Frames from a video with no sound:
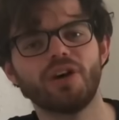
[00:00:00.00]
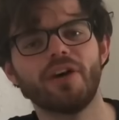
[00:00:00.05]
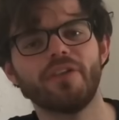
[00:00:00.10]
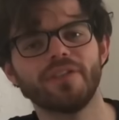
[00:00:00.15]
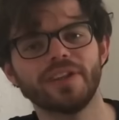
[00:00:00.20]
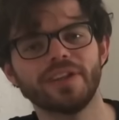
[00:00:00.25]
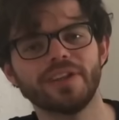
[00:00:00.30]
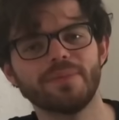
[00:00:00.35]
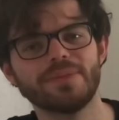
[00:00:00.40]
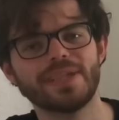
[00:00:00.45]

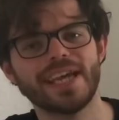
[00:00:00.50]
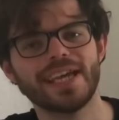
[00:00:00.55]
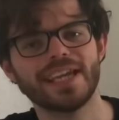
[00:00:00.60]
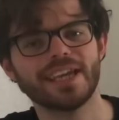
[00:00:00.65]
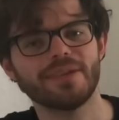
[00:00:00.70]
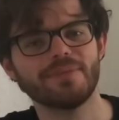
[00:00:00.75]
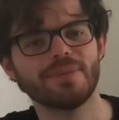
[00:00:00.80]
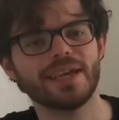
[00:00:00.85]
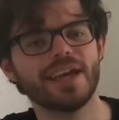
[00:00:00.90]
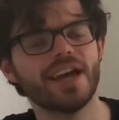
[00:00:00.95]
rather than them
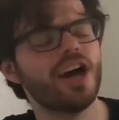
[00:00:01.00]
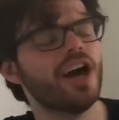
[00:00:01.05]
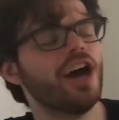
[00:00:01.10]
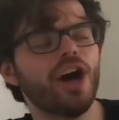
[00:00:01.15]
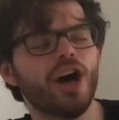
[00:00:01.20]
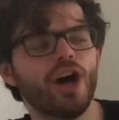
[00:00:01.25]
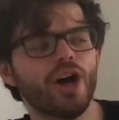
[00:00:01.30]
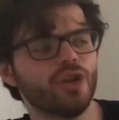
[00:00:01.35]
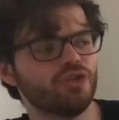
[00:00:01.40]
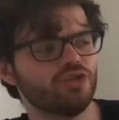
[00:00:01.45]
taking me
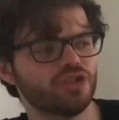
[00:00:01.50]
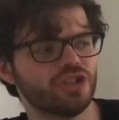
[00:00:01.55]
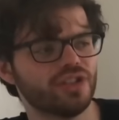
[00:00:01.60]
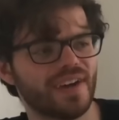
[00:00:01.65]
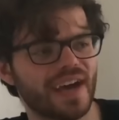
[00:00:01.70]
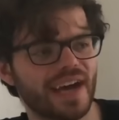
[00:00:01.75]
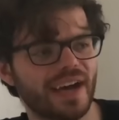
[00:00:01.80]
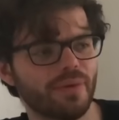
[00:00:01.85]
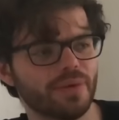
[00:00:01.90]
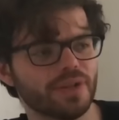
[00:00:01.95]
hundreds
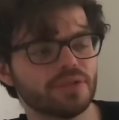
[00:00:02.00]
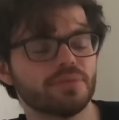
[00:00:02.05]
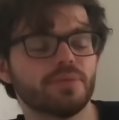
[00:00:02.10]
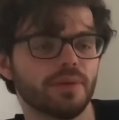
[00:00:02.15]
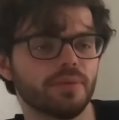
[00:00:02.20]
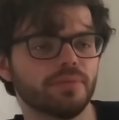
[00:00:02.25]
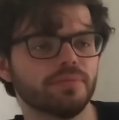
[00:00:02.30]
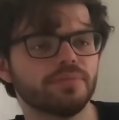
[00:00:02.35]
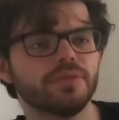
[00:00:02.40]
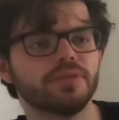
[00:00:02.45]
of hours.
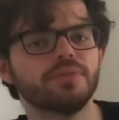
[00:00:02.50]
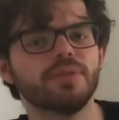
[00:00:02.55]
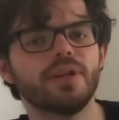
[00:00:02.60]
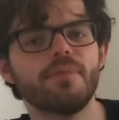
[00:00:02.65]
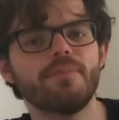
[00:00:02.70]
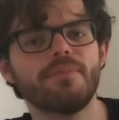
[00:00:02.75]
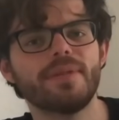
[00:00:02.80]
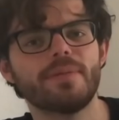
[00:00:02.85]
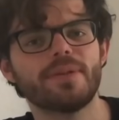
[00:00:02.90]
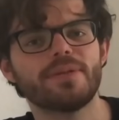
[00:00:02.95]
Well,
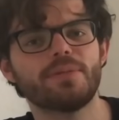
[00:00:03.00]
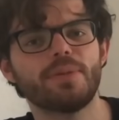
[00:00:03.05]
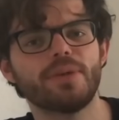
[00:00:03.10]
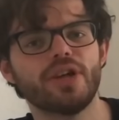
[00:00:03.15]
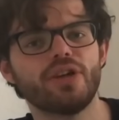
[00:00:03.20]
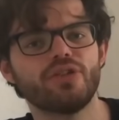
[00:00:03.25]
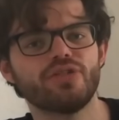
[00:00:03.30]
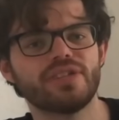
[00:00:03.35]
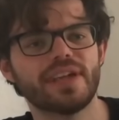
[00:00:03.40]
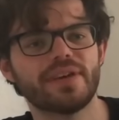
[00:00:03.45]
maybe mm, to
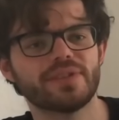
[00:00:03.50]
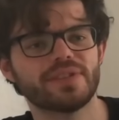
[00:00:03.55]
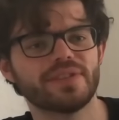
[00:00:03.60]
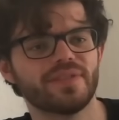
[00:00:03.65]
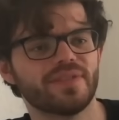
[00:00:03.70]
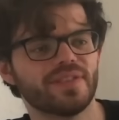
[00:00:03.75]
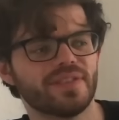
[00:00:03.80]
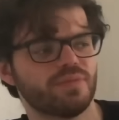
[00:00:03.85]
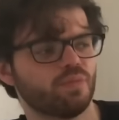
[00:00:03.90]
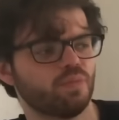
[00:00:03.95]
put hundreds of hours
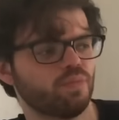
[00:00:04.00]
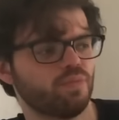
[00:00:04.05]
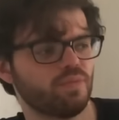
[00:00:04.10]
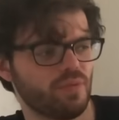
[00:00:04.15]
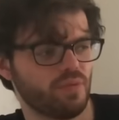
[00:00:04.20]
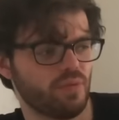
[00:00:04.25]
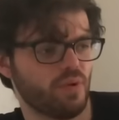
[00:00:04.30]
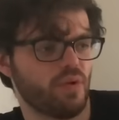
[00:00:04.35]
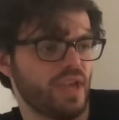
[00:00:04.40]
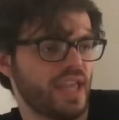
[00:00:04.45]

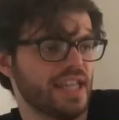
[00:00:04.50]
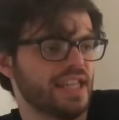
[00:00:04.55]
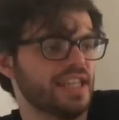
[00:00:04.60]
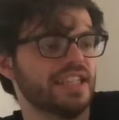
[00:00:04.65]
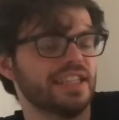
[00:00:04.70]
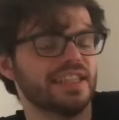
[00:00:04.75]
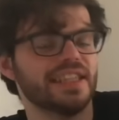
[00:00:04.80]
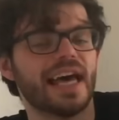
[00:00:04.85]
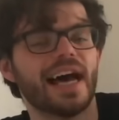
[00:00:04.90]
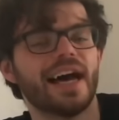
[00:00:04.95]
in
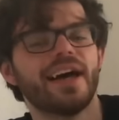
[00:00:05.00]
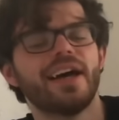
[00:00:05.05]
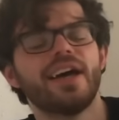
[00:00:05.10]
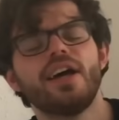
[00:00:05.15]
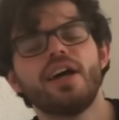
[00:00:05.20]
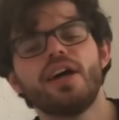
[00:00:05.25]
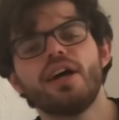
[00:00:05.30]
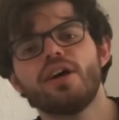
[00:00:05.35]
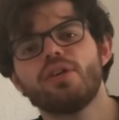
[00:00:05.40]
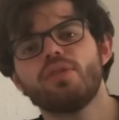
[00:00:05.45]
in that
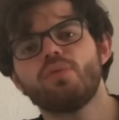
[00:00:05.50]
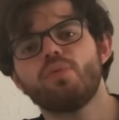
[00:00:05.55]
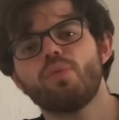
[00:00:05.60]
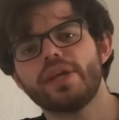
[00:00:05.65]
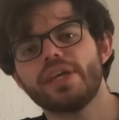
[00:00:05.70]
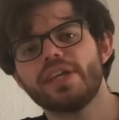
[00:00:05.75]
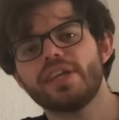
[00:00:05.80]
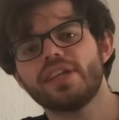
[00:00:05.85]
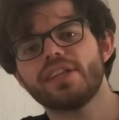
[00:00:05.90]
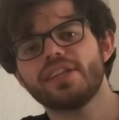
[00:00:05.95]

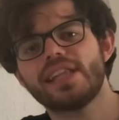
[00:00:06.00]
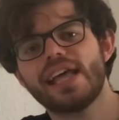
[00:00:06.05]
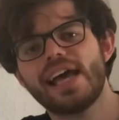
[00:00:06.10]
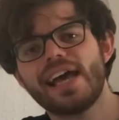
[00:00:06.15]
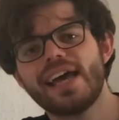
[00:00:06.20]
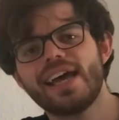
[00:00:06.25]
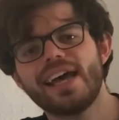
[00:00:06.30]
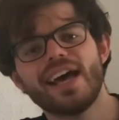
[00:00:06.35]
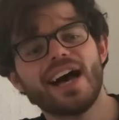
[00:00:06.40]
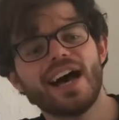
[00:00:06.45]
week
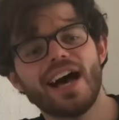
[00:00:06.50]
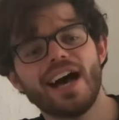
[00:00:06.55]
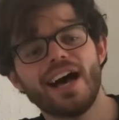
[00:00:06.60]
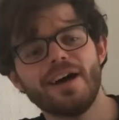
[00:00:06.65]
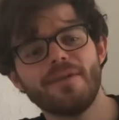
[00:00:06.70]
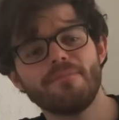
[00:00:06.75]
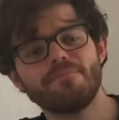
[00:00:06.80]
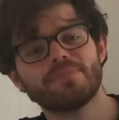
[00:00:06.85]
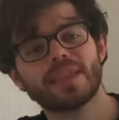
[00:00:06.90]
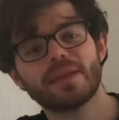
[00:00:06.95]
there.
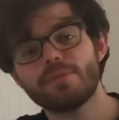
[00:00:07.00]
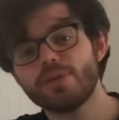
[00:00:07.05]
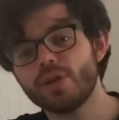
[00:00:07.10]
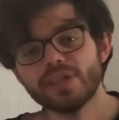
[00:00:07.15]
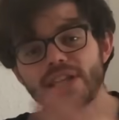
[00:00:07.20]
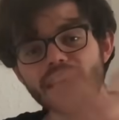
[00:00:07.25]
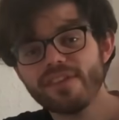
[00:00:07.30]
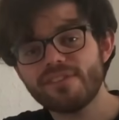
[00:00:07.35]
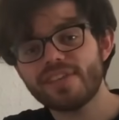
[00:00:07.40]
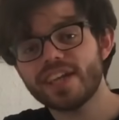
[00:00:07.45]
Um,
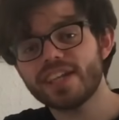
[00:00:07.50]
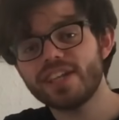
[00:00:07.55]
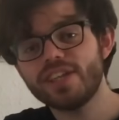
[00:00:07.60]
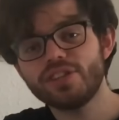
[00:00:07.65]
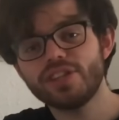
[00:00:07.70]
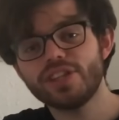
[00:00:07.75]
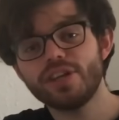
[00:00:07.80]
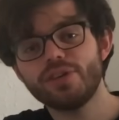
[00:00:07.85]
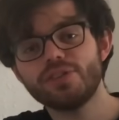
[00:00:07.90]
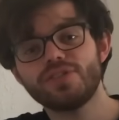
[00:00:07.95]
beyond that, thank you
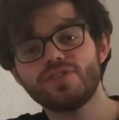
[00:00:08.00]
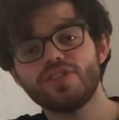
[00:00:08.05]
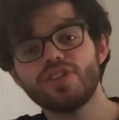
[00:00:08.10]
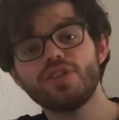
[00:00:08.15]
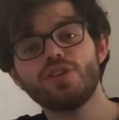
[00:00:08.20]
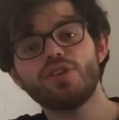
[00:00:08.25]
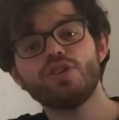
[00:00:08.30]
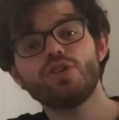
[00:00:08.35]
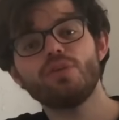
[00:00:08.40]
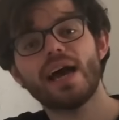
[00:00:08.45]
to those of
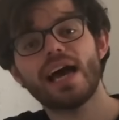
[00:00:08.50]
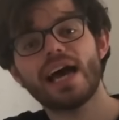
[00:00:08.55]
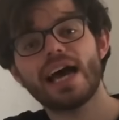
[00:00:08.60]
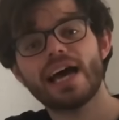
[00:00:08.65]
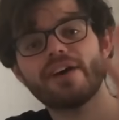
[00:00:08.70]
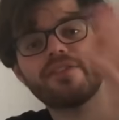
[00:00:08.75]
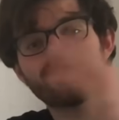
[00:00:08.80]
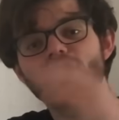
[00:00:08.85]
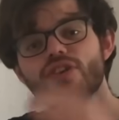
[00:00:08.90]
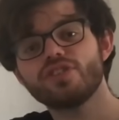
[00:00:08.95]
you who
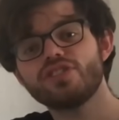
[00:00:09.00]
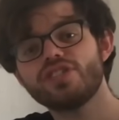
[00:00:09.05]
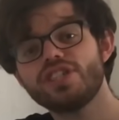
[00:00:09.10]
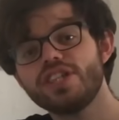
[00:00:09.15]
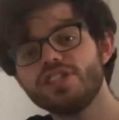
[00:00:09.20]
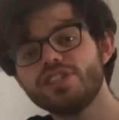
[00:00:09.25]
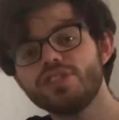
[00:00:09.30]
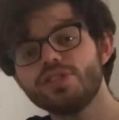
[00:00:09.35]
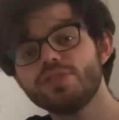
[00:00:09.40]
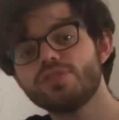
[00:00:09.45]
have
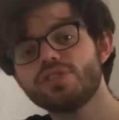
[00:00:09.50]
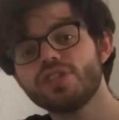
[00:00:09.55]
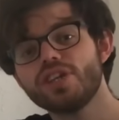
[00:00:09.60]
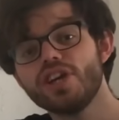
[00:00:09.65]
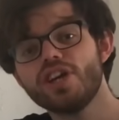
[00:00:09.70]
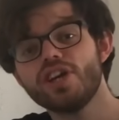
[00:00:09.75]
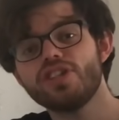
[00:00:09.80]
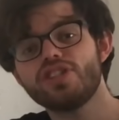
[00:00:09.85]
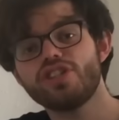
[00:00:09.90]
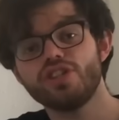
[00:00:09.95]
continued
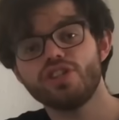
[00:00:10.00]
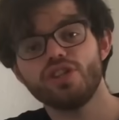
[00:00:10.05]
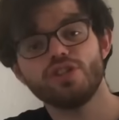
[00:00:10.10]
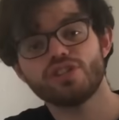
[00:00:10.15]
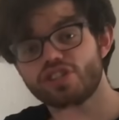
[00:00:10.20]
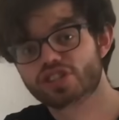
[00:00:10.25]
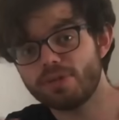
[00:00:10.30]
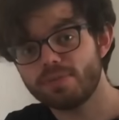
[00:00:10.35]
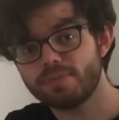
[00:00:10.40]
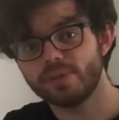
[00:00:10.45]
to use
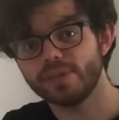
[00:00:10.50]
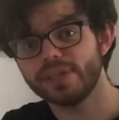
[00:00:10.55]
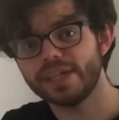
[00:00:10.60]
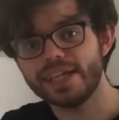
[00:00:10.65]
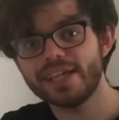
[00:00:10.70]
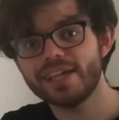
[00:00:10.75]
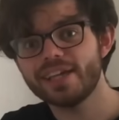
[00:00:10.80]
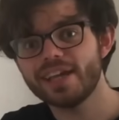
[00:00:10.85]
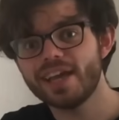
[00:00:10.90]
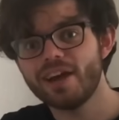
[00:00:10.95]
the Super
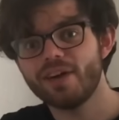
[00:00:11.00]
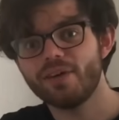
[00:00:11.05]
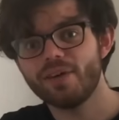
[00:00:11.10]
League.